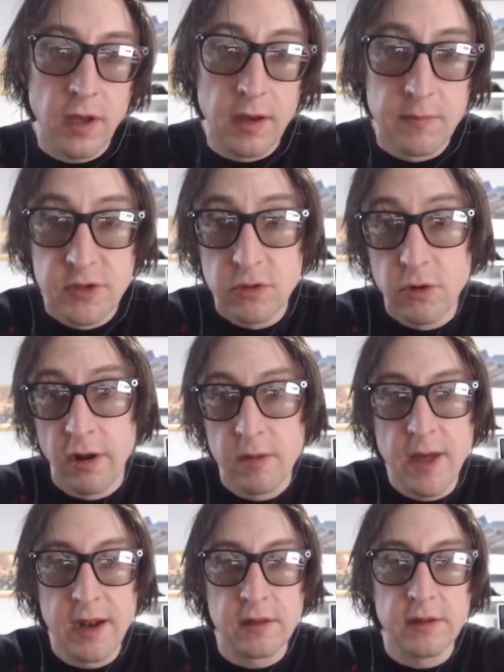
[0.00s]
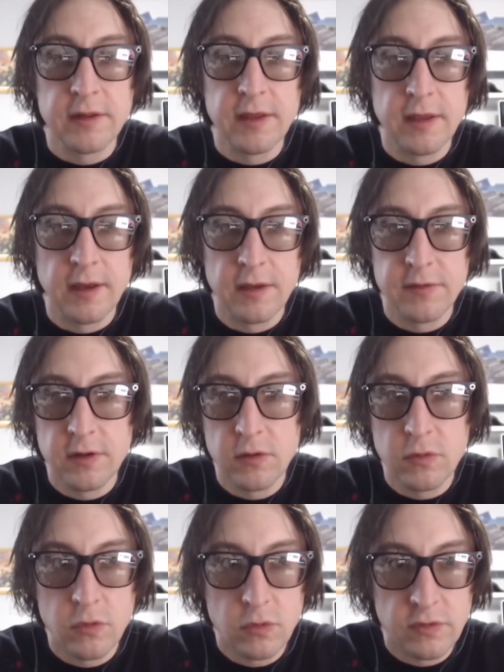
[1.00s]
um, do it automatically. The uh, the new
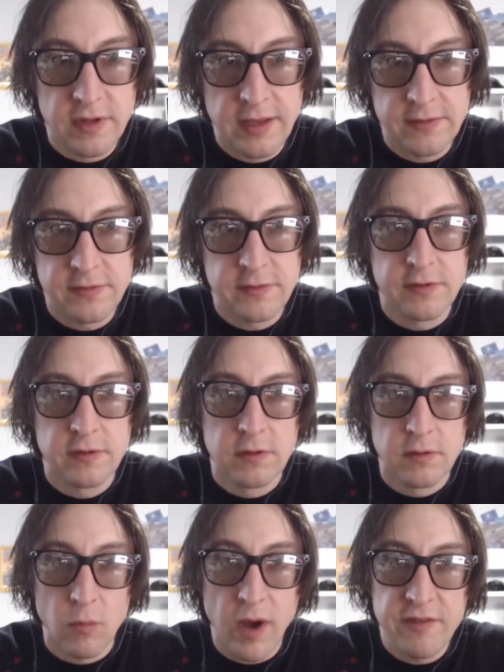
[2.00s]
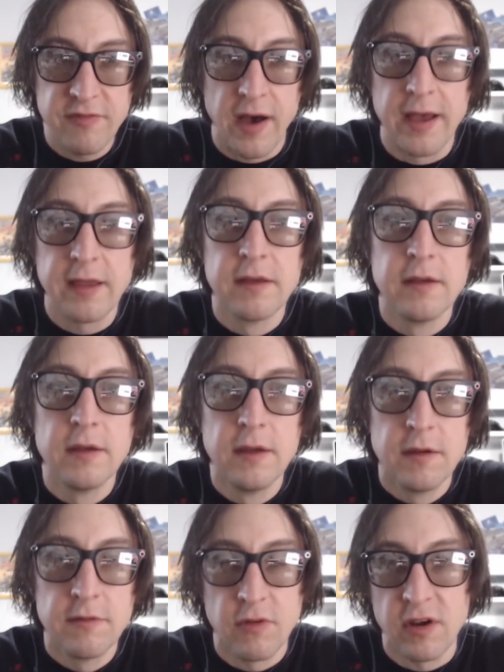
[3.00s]
Google Nest Wi-Fi,
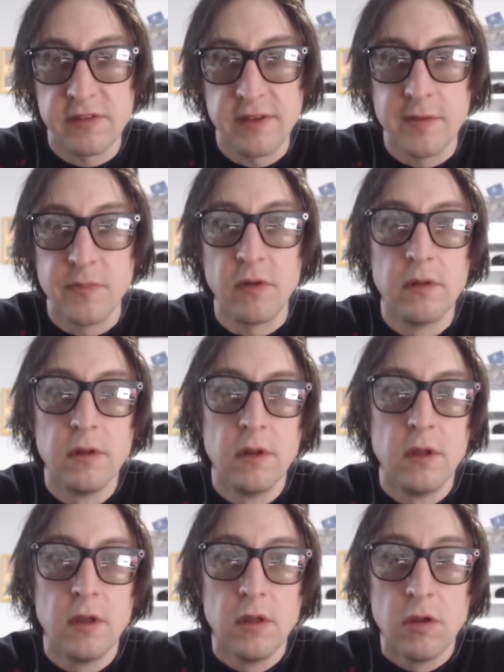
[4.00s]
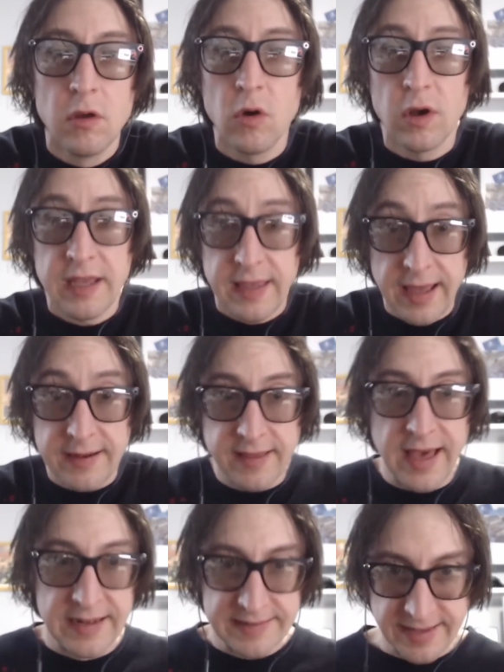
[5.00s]
for example, can
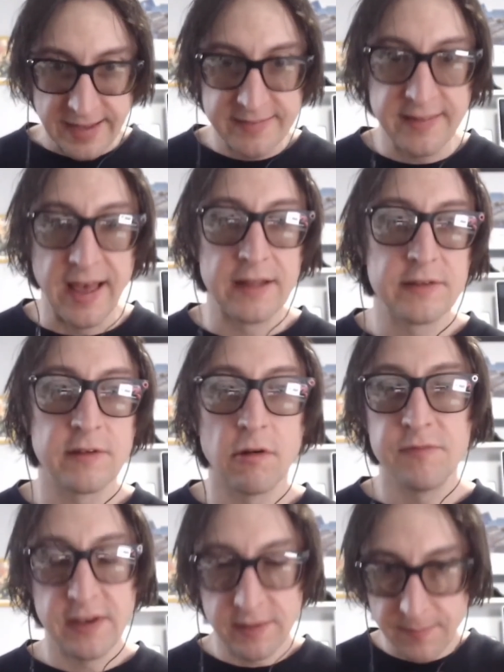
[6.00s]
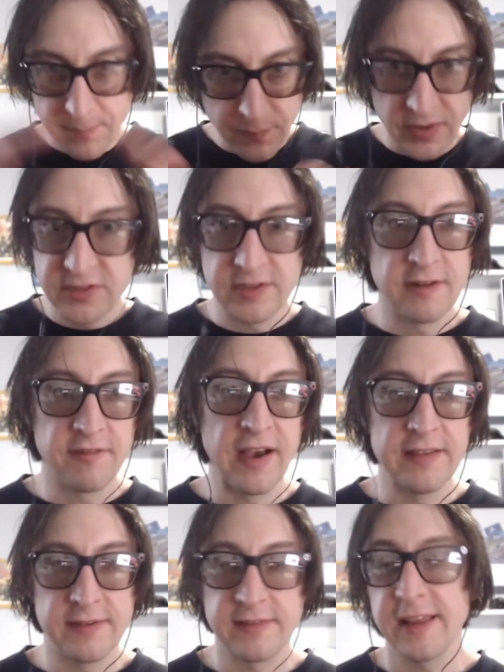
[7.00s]
kind of sense that. So if there's a bunch of
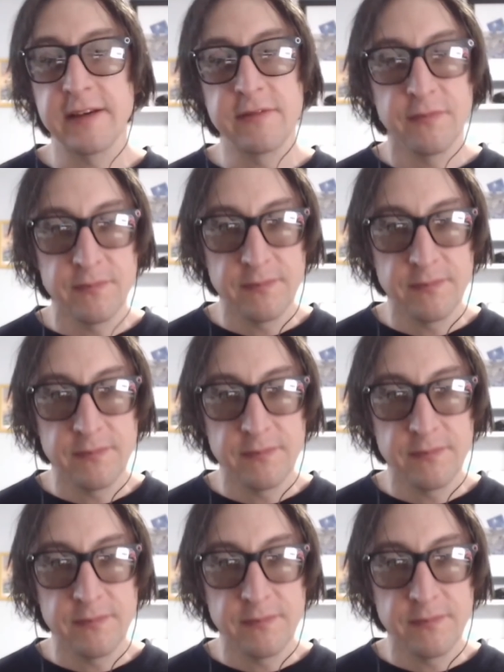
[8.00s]
devices, like